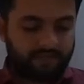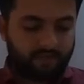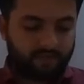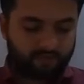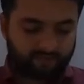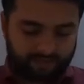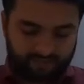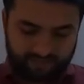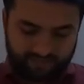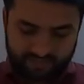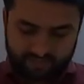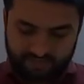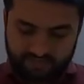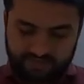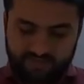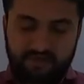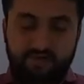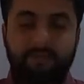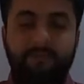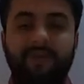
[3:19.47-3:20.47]
Okay,
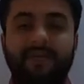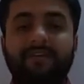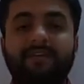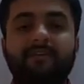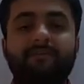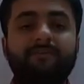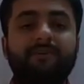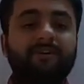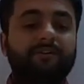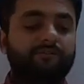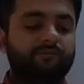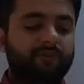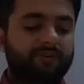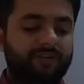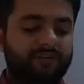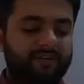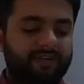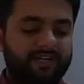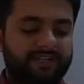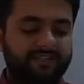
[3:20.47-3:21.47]
page number
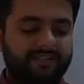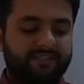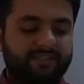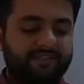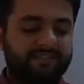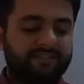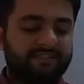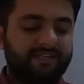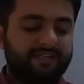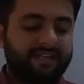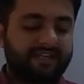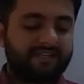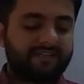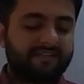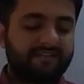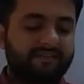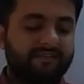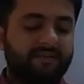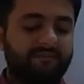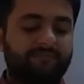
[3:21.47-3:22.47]

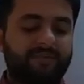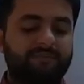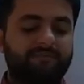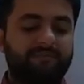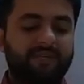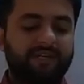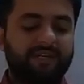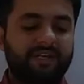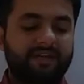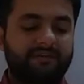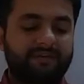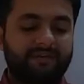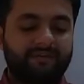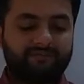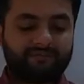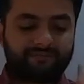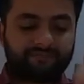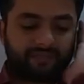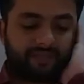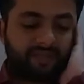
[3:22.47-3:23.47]
269, sum number
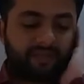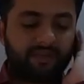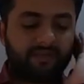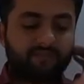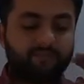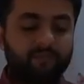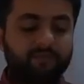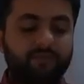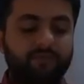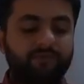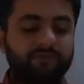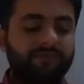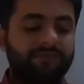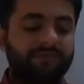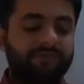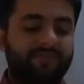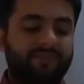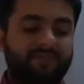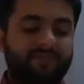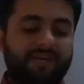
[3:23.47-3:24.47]
11. Moon,
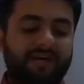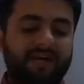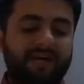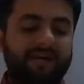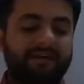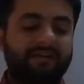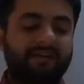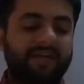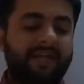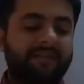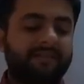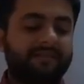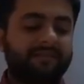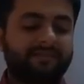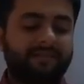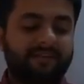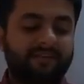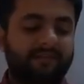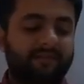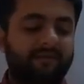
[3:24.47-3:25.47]
star and
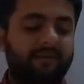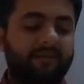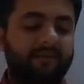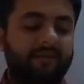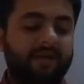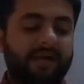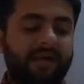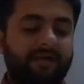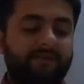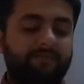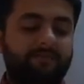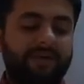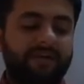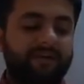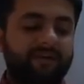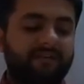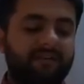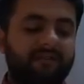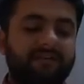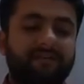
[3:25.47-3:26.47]
sun are
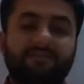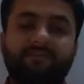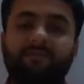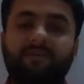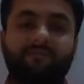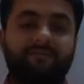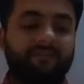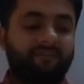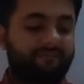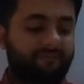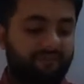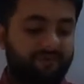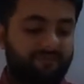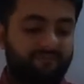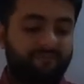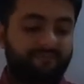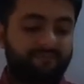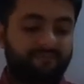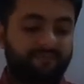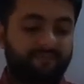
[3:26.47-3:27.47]
partners of a
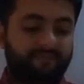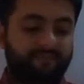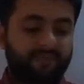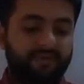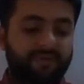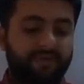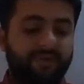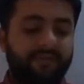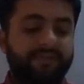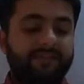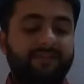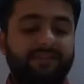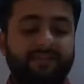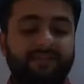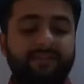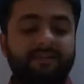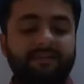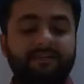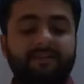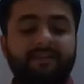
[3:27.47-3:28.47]
firm.
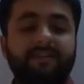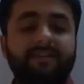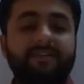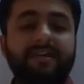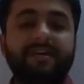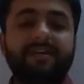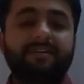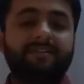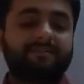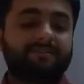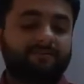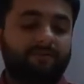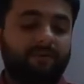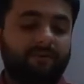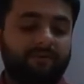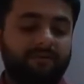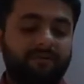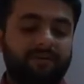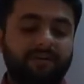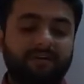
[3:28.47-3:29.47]
Sun retires
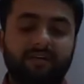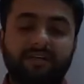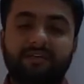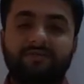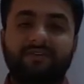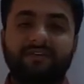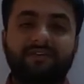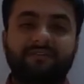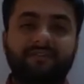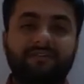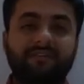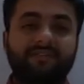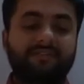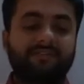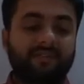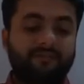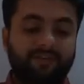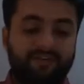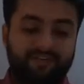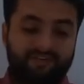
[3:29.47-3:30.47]
on
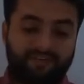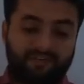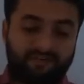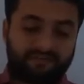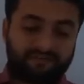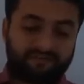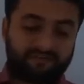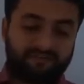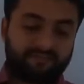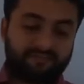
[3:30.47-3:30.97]
31/3/70.